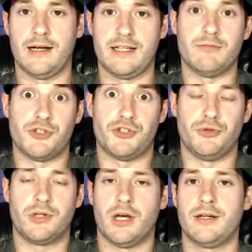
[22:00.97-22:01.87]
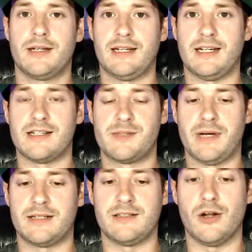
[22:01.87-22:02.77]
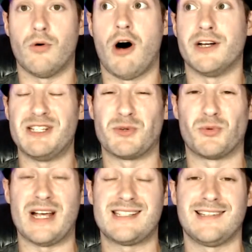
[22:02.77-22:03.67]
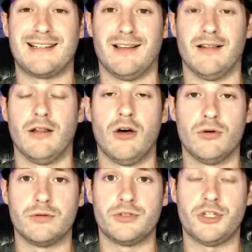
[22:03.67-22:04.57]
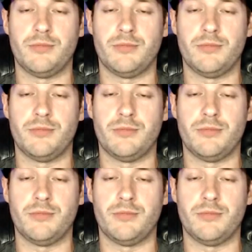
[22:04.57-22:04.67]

in Macuka. And I expect, on his wrestling alone should